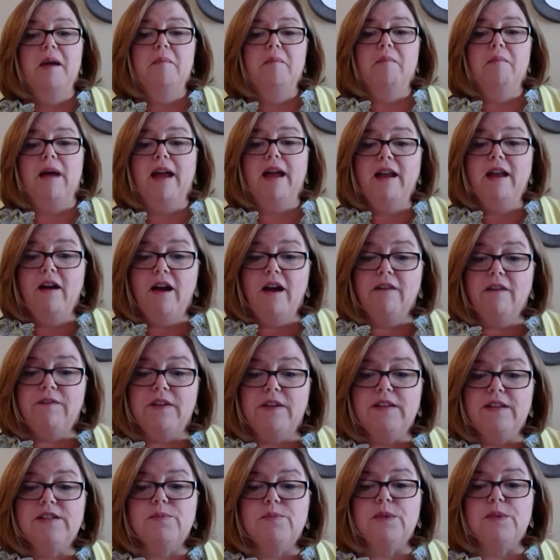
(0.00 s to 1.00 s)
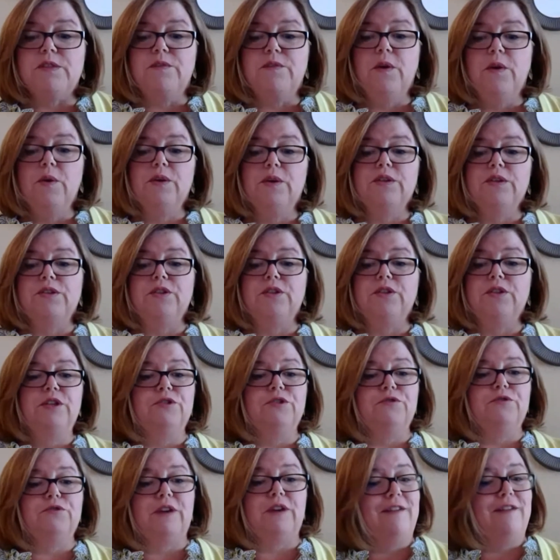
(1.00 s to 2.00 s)
My office was focused
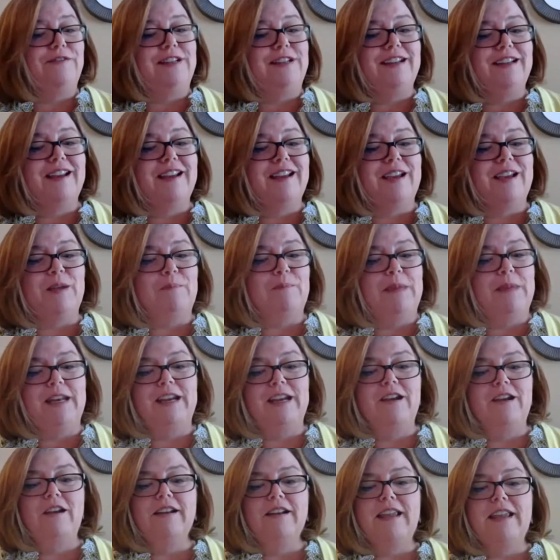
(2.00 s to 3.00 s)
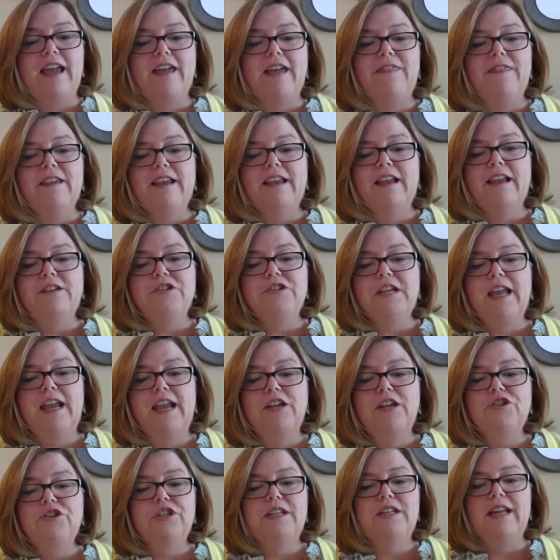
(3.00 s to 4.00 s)
on drafting a Committee on Catholic
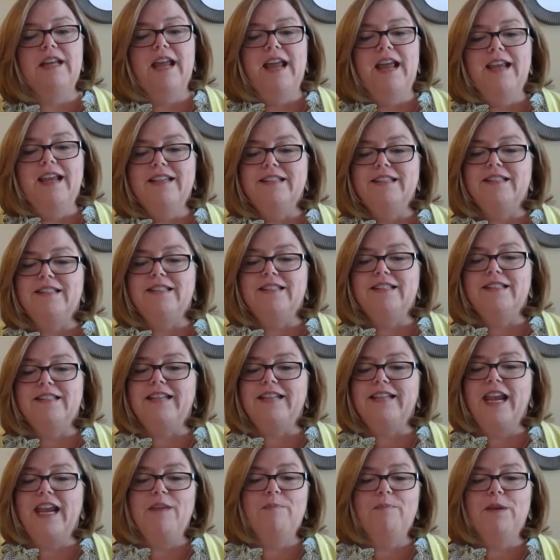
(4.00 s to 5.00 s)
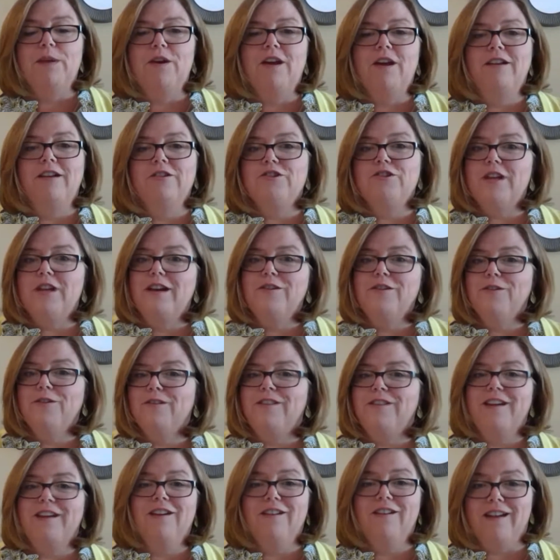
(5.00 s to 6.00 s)
Education statement on gender
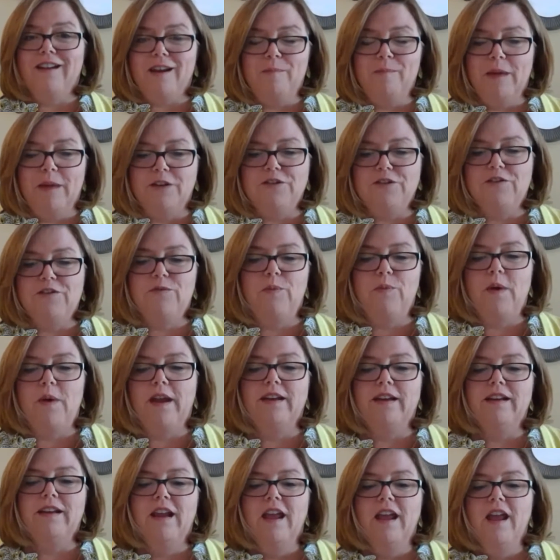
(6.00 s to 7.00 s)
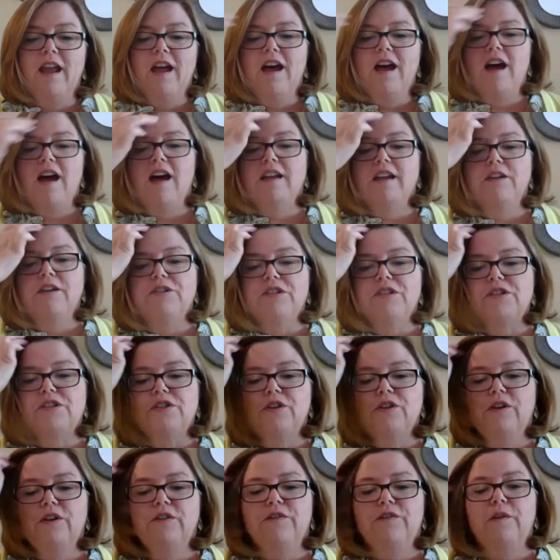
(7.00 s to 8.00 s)
theory, much of what you just
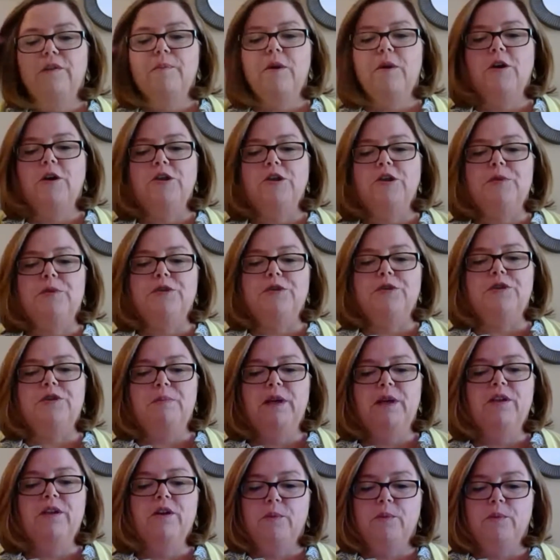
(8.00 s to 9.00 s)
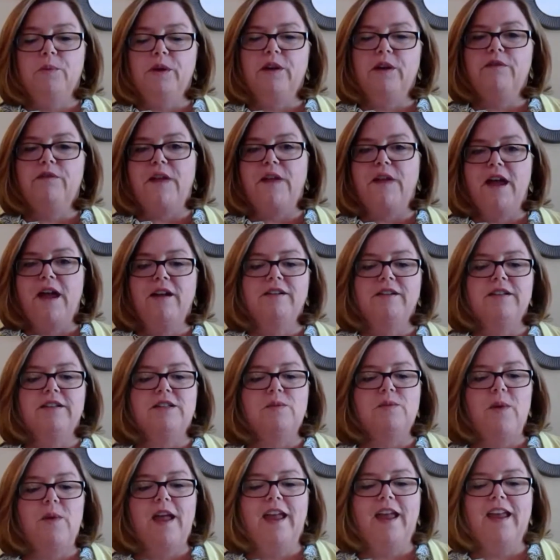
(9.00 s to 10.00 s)
heard from Archbishop Miller would have found
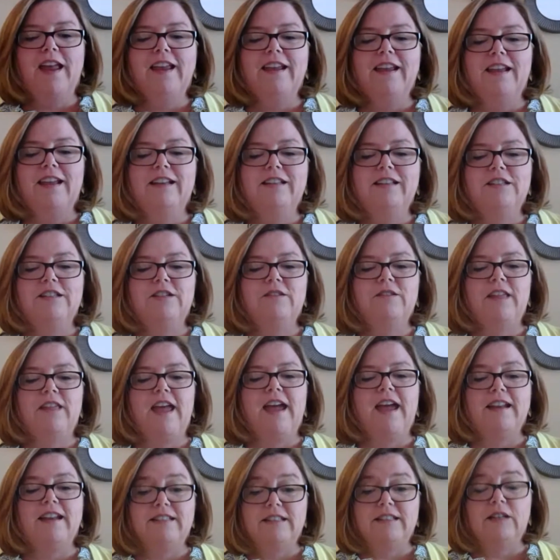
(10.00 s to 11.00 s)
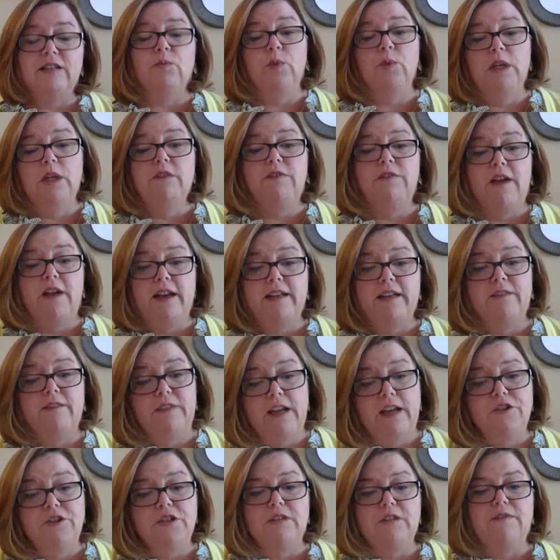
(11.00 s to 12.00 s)
its way into that, it will
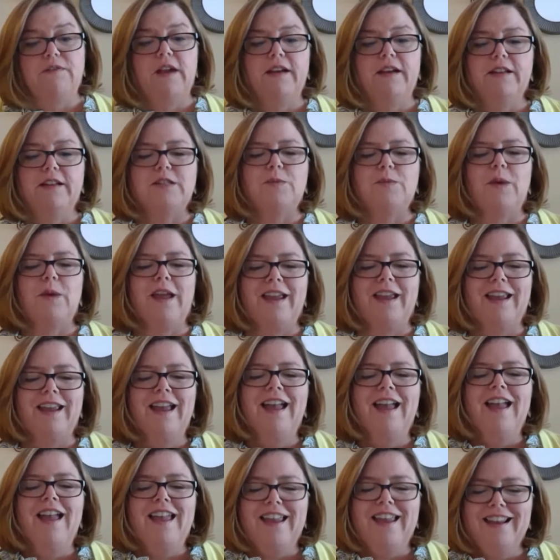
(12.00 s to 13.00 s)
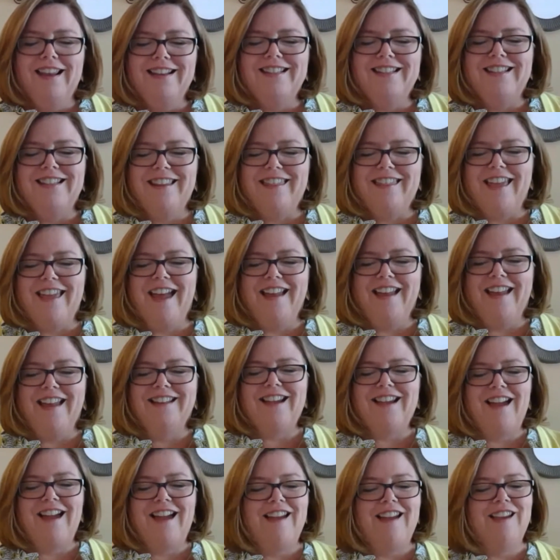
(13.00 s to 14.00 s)
eventually find its way into
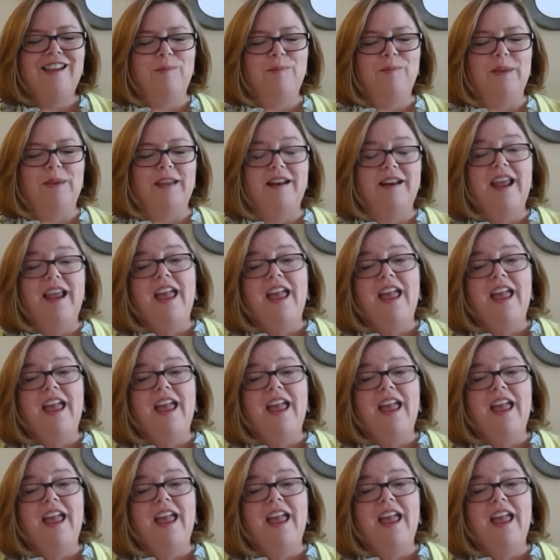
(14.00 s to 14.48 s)
that document.